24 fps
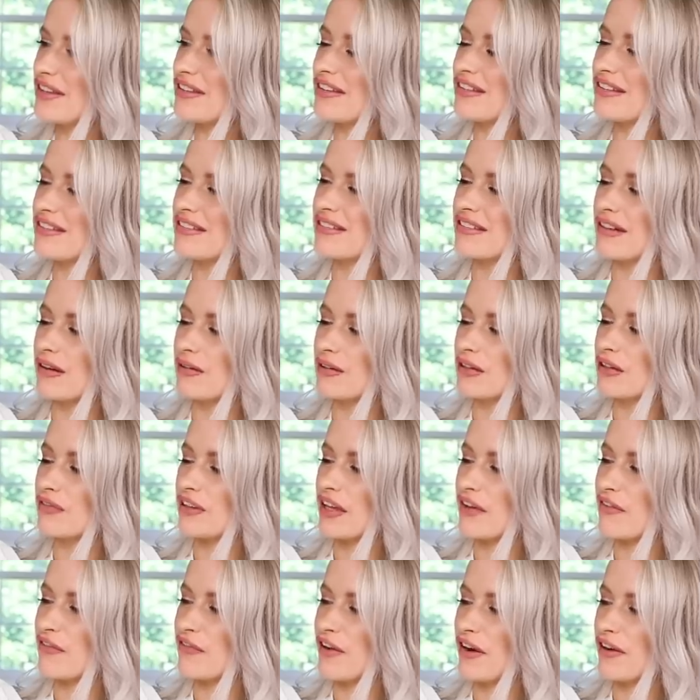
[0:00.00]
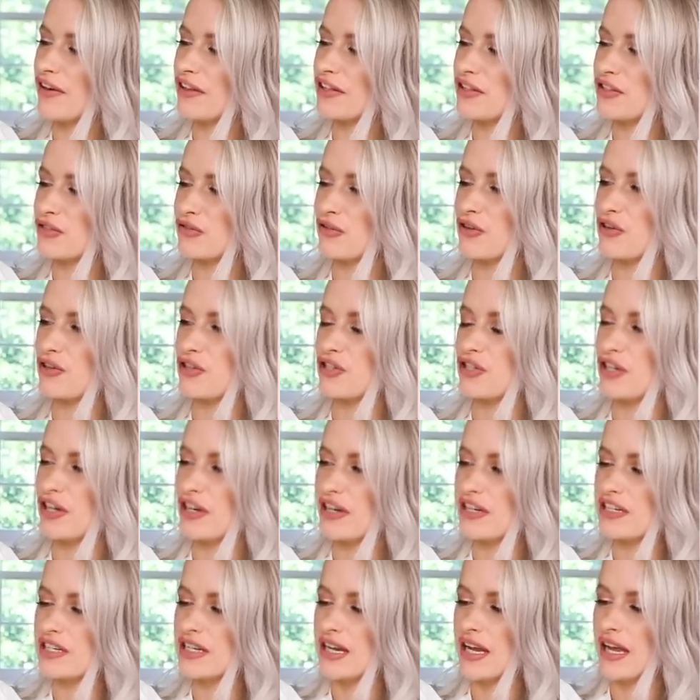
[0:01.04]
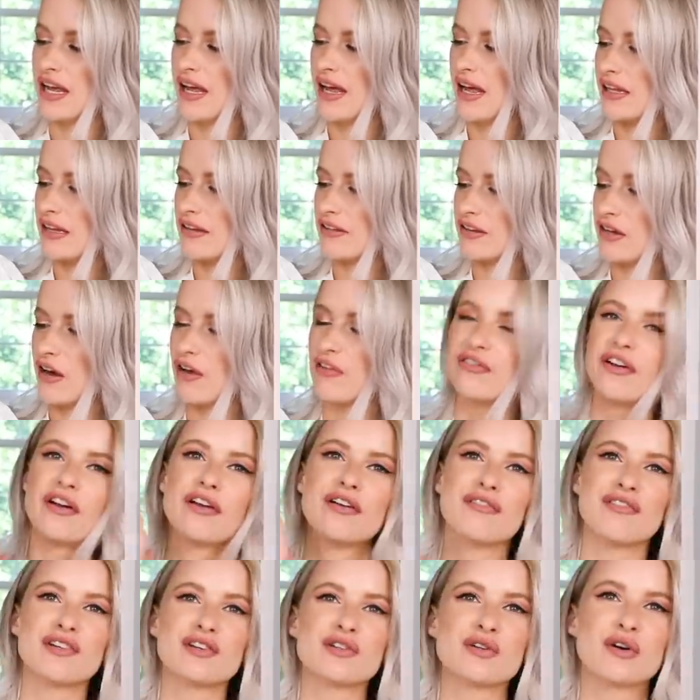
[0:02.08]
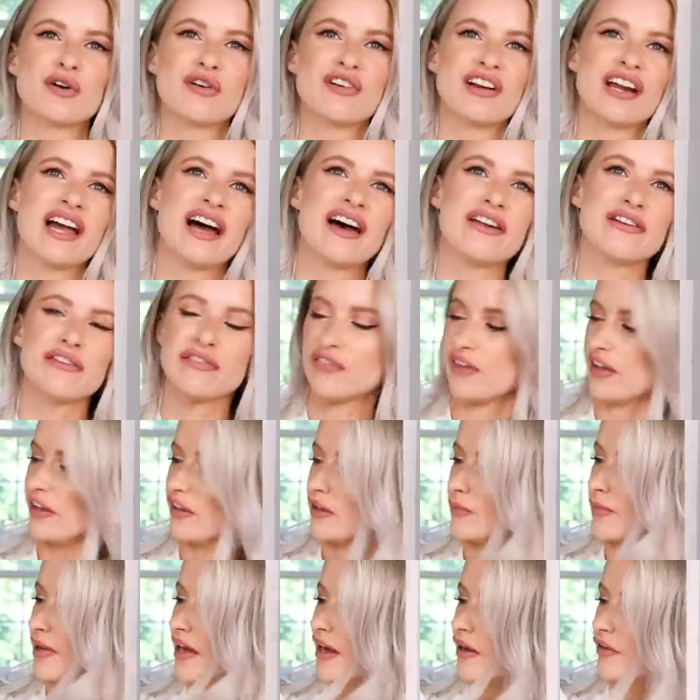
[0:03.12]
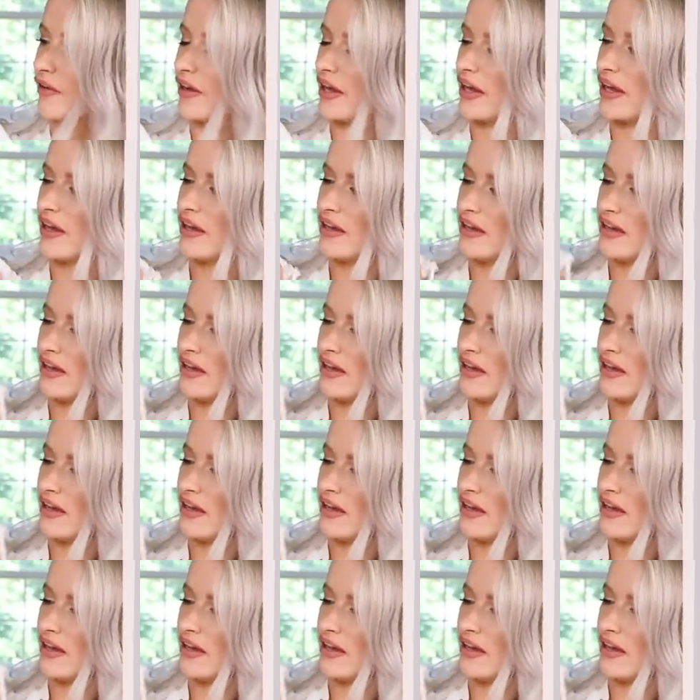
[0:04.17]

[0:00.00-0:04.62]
This is so lovely, very structured. It's got a very Victoriana feel about it.